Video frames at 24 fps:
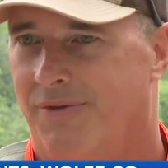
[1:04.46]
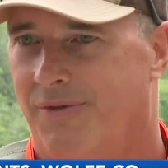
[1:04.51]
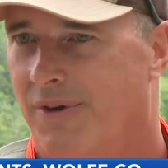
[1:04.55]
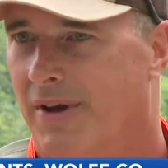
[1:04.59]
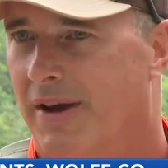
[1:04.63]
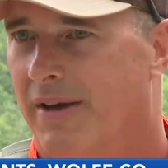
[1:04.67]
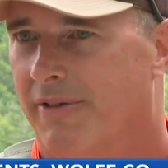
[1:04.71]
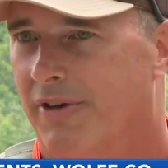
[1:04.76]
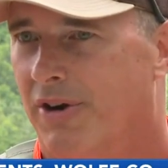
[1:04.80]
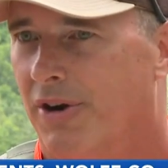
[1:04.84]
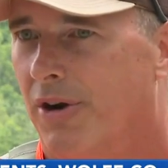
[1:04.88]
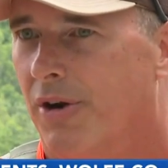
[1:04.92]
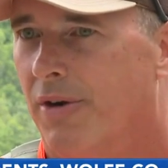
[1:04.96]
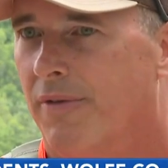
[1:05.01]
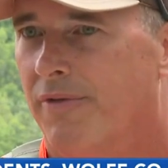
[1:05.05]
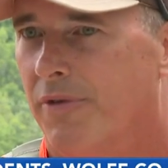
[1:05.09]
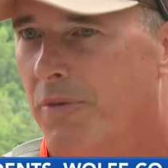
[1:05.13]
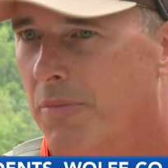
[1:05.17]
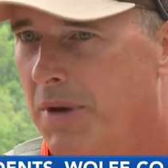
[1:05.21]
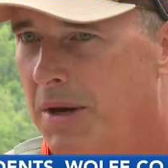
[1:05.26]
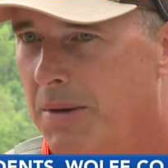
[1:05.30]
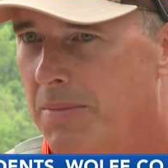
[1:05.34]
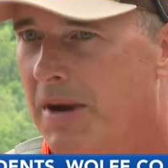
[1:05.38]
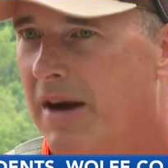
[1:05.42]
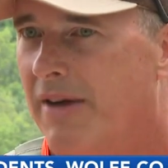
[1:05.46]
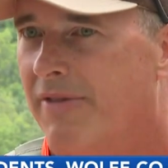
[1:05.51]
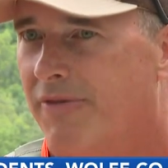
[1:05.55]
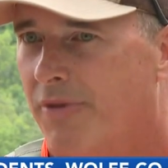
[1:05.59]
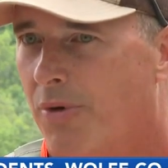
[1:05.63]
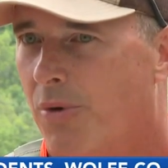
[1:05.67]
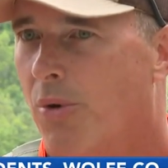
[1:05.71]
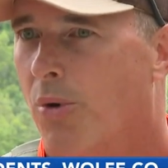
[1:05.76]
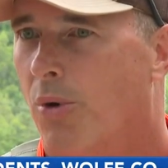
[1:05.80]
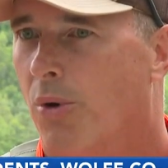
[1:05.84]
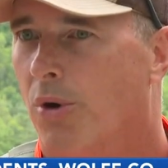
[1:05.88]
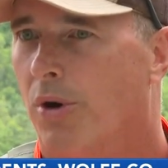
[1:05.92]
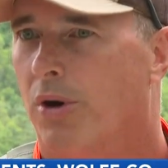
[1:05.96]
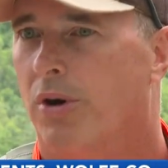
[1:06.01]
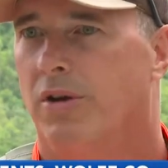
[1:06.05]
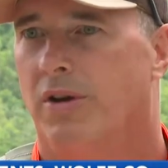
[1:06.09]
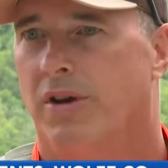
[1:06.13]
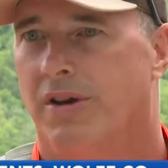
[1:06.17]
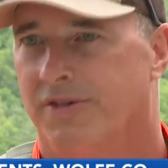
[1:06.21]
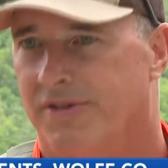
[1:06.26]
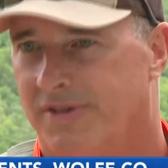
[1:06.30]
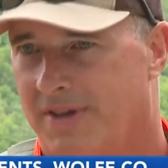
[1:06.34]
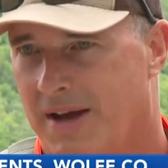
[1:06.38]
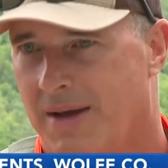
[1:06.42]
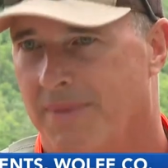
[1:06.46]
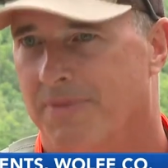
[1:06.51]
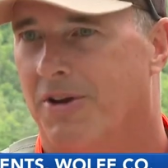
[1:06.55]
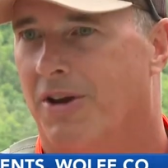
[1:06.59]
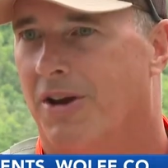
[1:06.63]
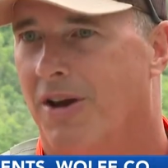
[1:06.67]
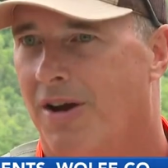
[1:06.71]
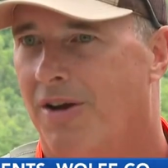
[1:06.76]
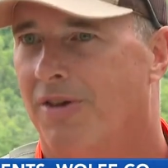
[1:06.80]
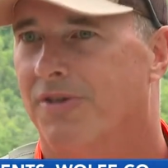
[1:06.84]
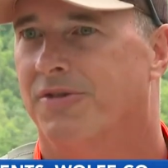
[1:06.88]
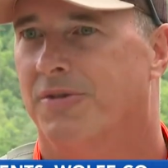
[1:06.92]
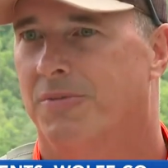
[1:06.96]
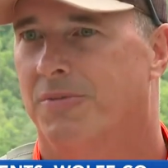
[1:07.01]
If you haven't heard from me by 4, it's time to call